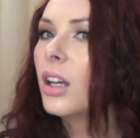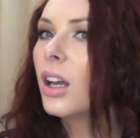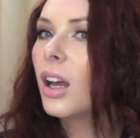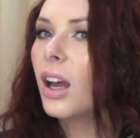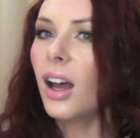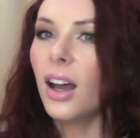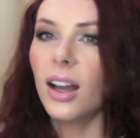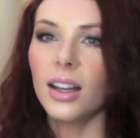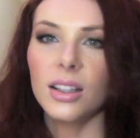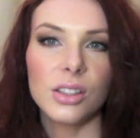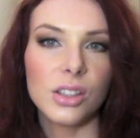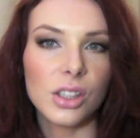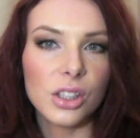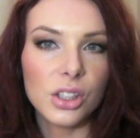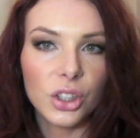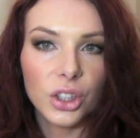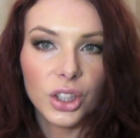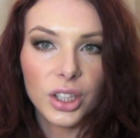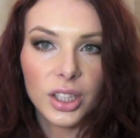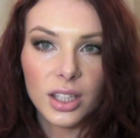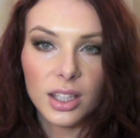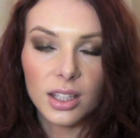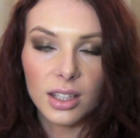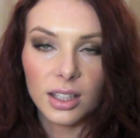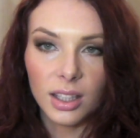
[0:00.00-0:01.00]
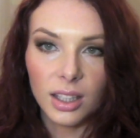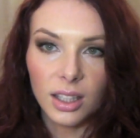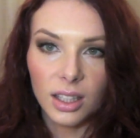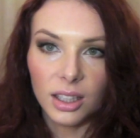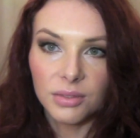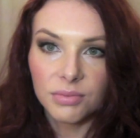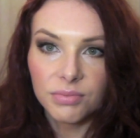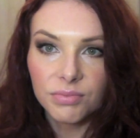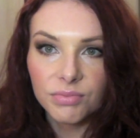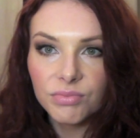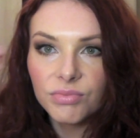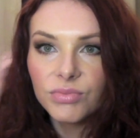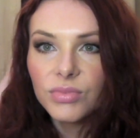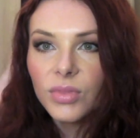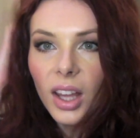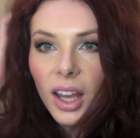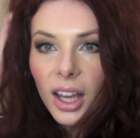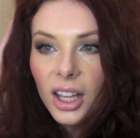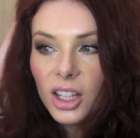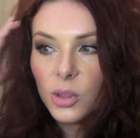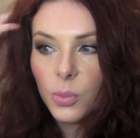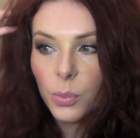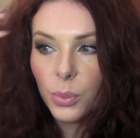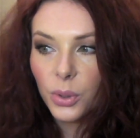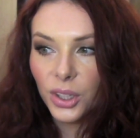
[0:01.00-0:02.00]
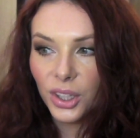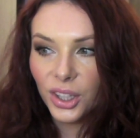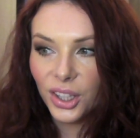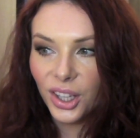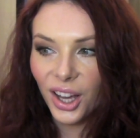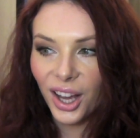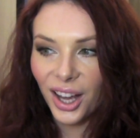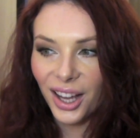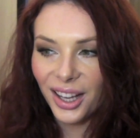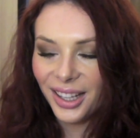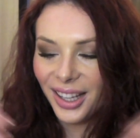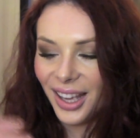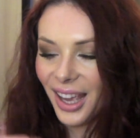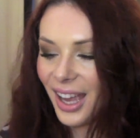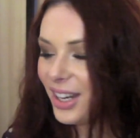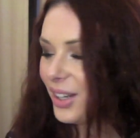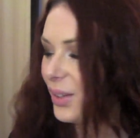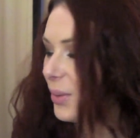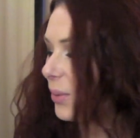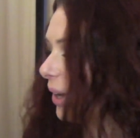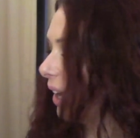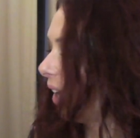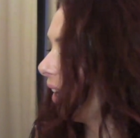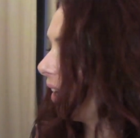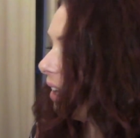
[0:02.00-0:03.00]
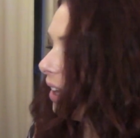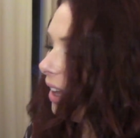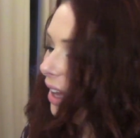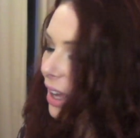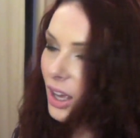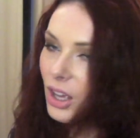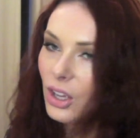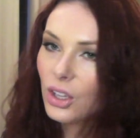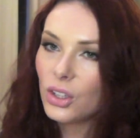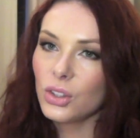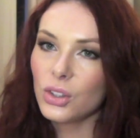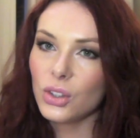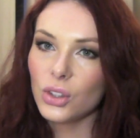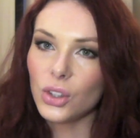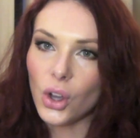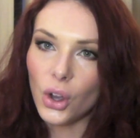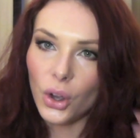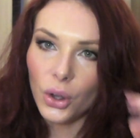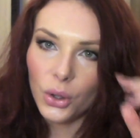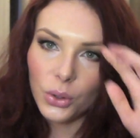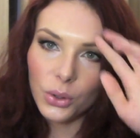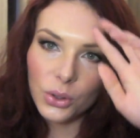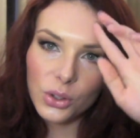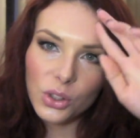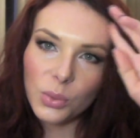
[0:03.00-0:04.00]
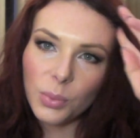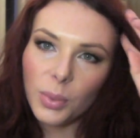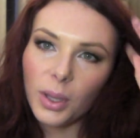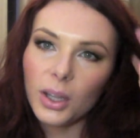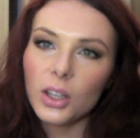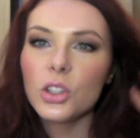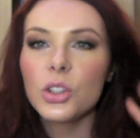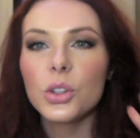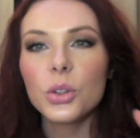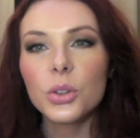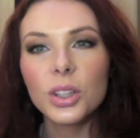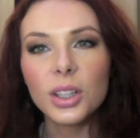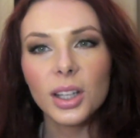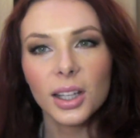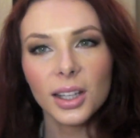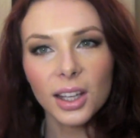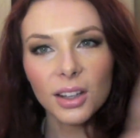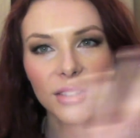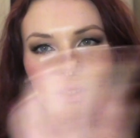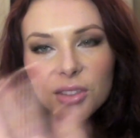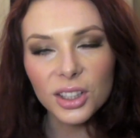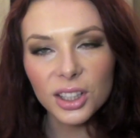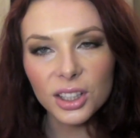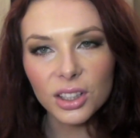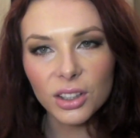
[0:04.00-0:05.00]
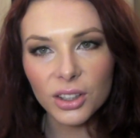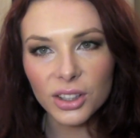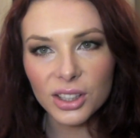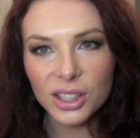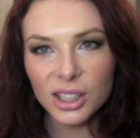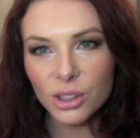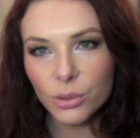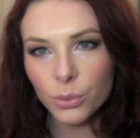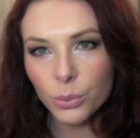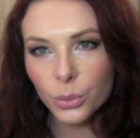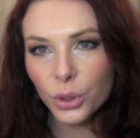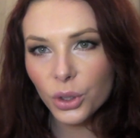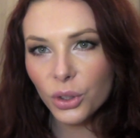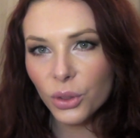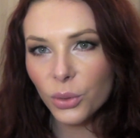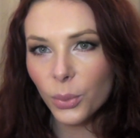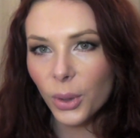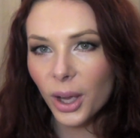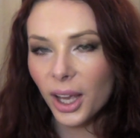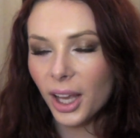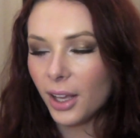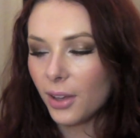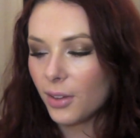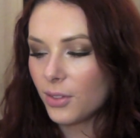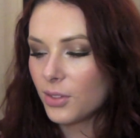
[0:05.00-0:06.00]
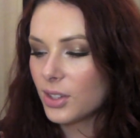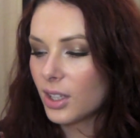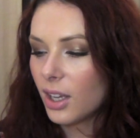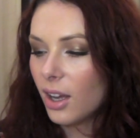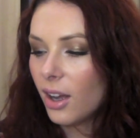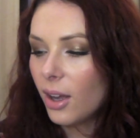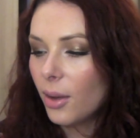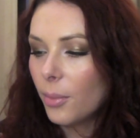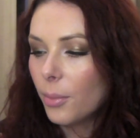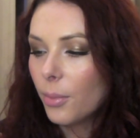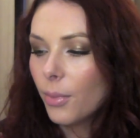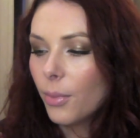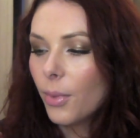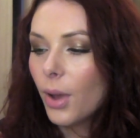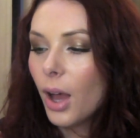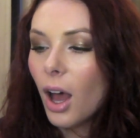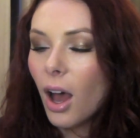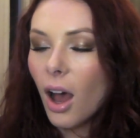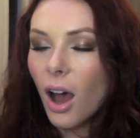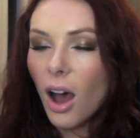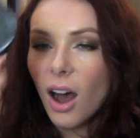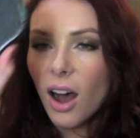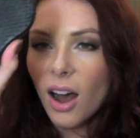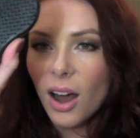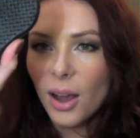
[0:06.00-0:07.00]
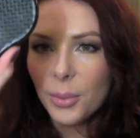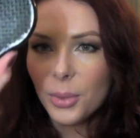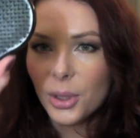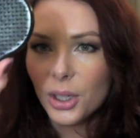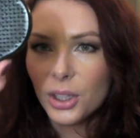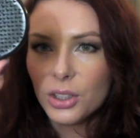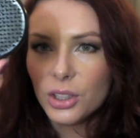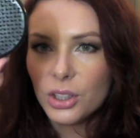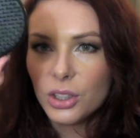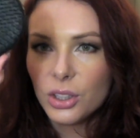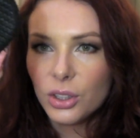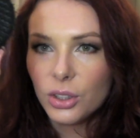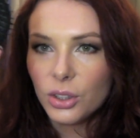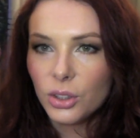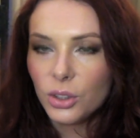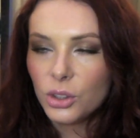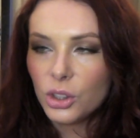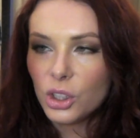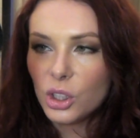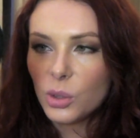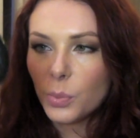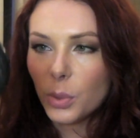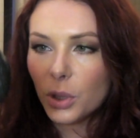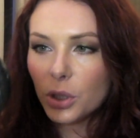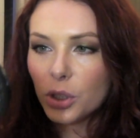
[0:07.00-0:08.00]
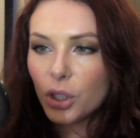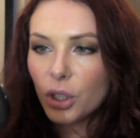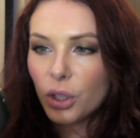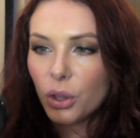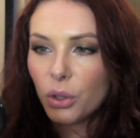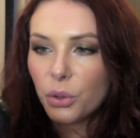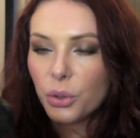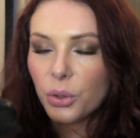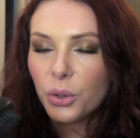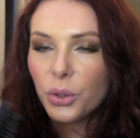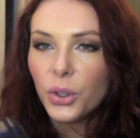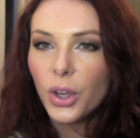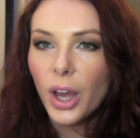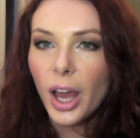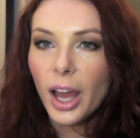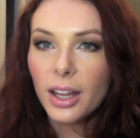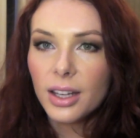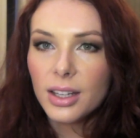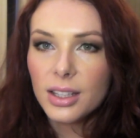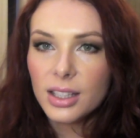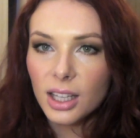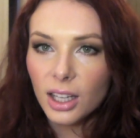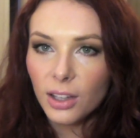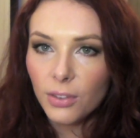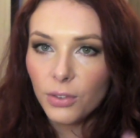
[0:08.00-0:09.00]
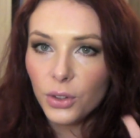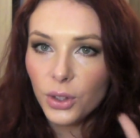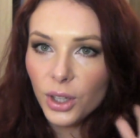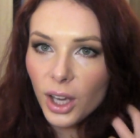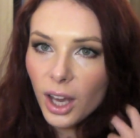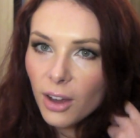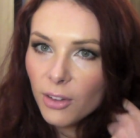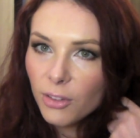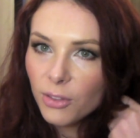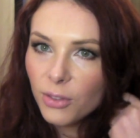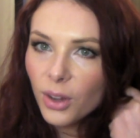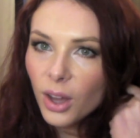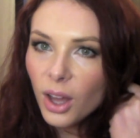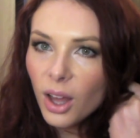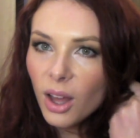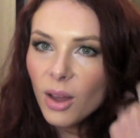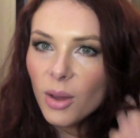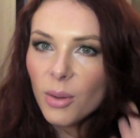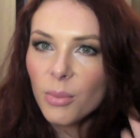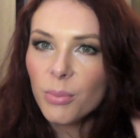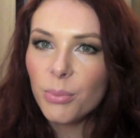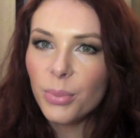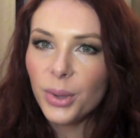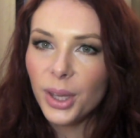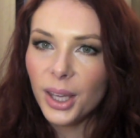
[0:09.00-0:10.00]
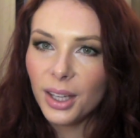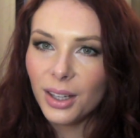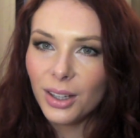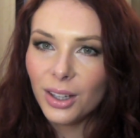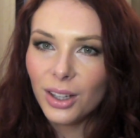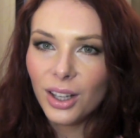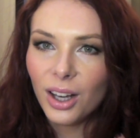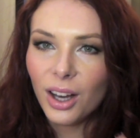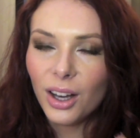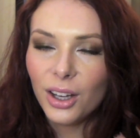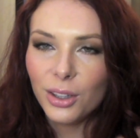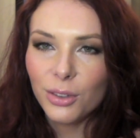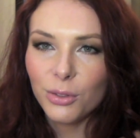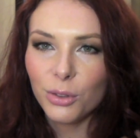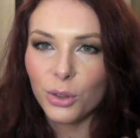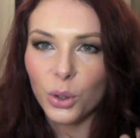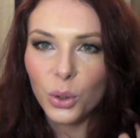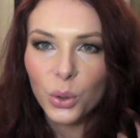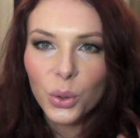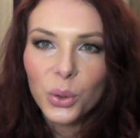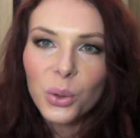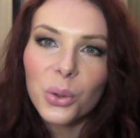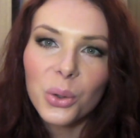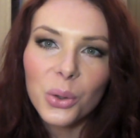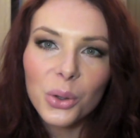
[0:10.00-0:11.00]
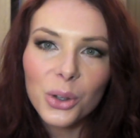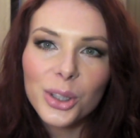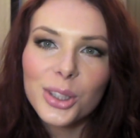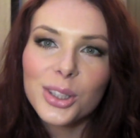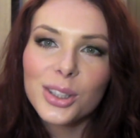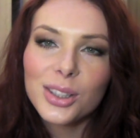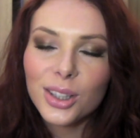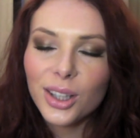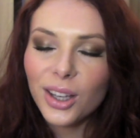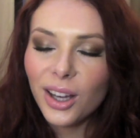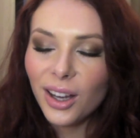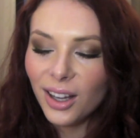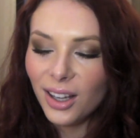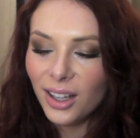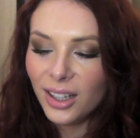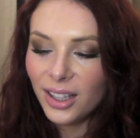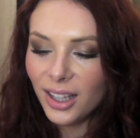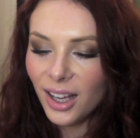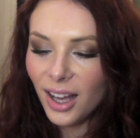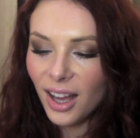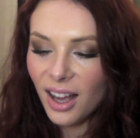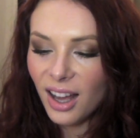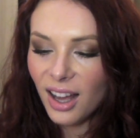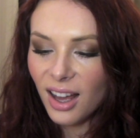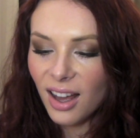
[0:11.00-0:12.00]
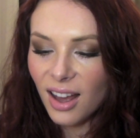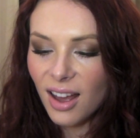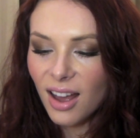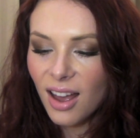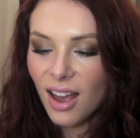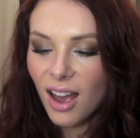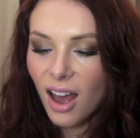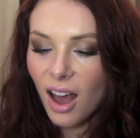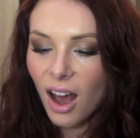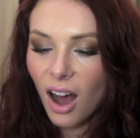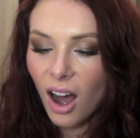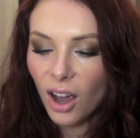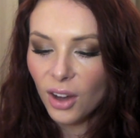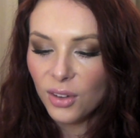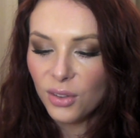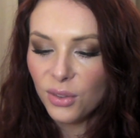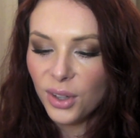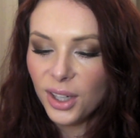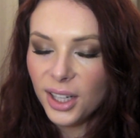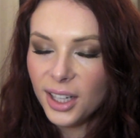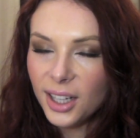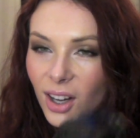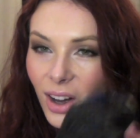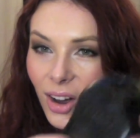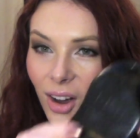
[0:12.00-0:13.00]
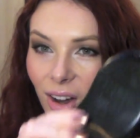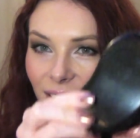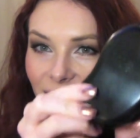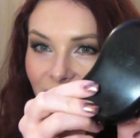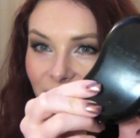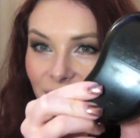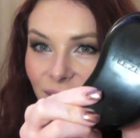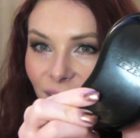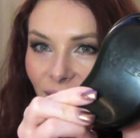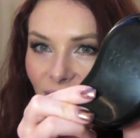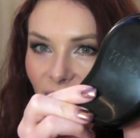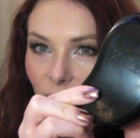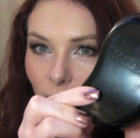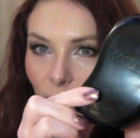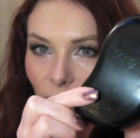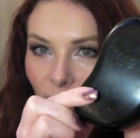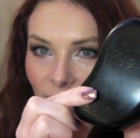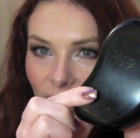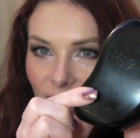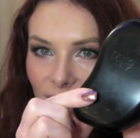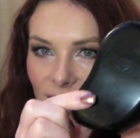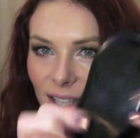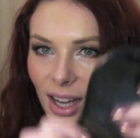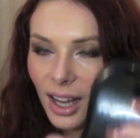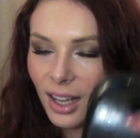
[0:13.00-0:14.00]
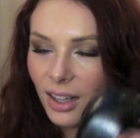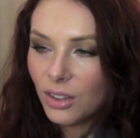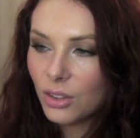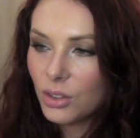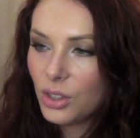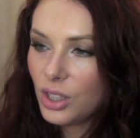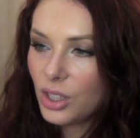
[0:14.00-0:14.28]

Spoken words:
and as you can see, it's pretty curly anyway. So to make sure that I get really nice smooth waves, I'm going to just brush it through. And if you have big kind of coarse curly hair, I really highly recommend the Tangle